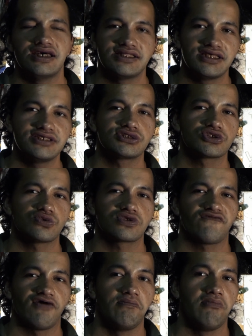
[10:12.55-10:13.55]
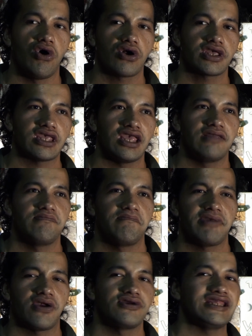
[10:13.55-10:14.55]
It is sort of a mock
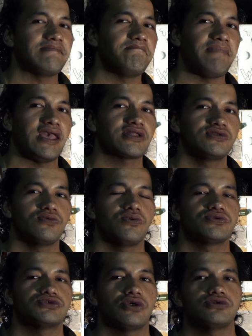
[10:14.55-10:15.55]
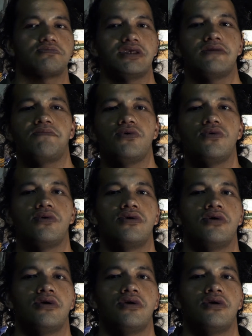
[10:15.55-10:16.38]
and parody back towards those people.